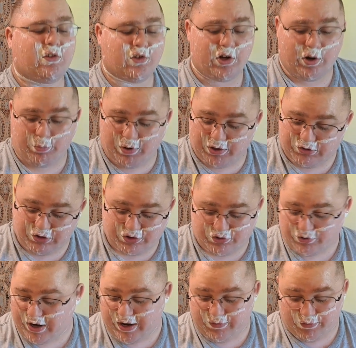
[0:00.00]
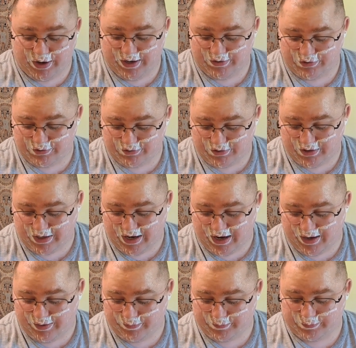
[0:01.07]
Seen a bunch of straight razors
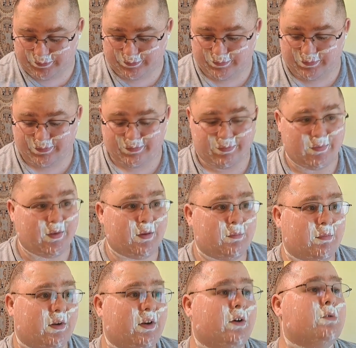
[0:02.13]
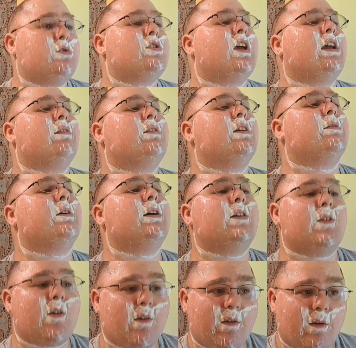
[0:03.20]
today, but no safety
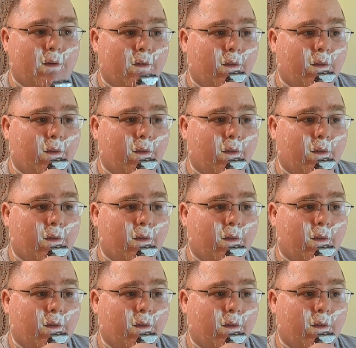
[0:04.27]
razors.